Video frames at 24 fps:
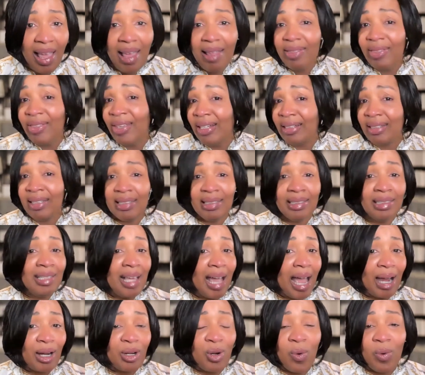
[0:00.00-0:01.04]
This is
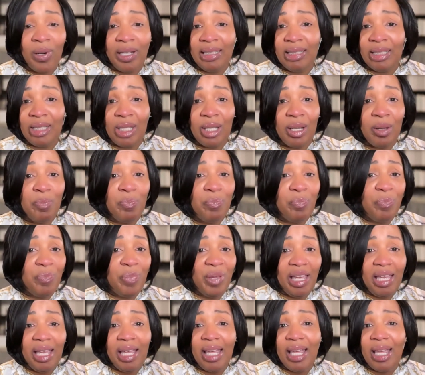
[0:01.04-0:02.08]
not going to
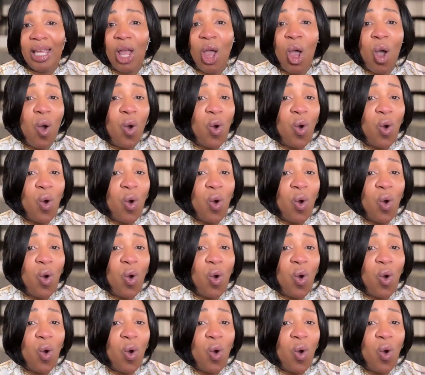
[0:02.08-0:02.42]
be